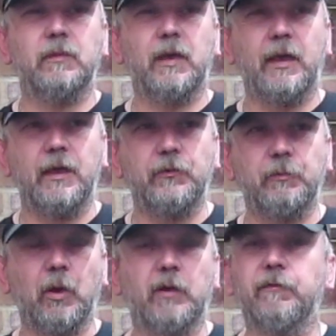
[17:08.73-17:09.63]

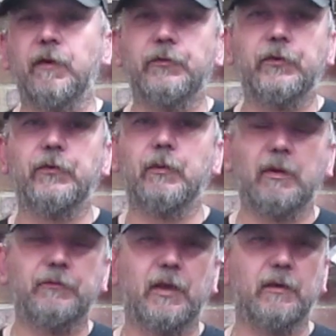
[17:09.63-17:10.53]
and microphone system.
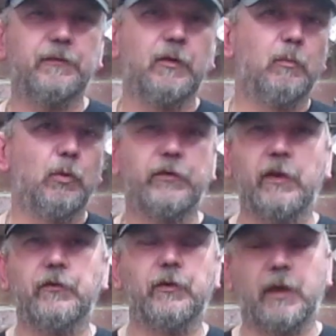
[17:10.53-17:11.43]
I've done a few more
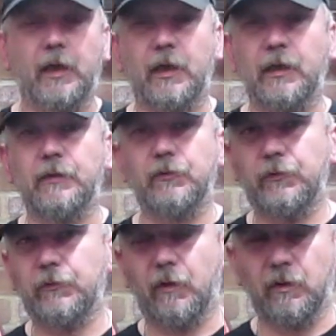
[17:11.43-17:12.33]
tests on that,
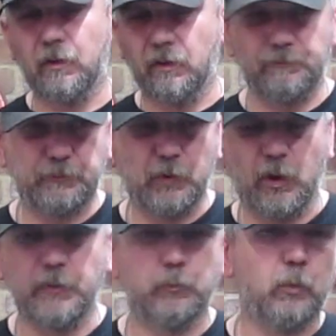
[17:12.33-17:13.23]
and I
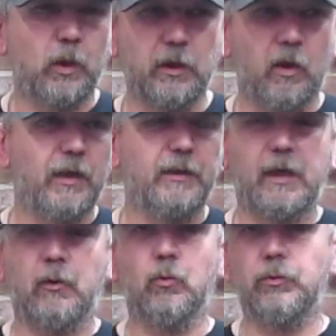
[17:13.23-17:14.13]
kind of ironed
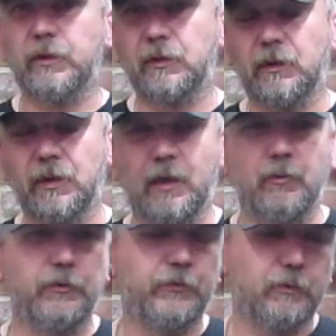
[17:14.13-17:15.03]
out all the little
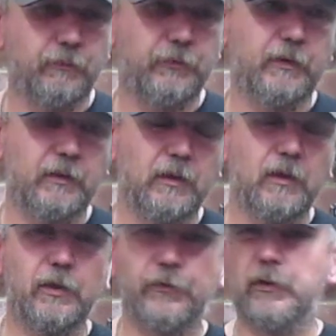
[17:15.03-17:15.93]
errors, and obviously
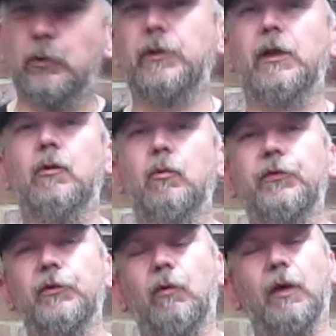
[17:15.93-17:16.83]
because the audio
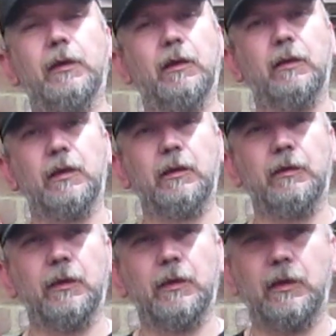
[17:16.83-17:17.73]
wasn't great in
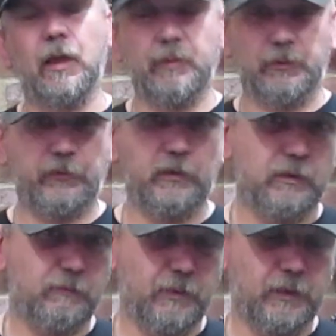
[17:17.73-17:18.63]
the
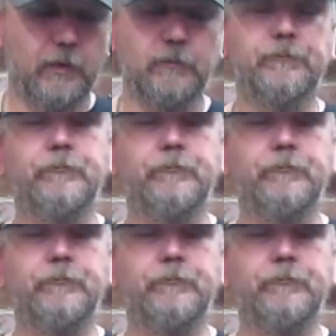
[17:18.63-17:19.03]
MOT video,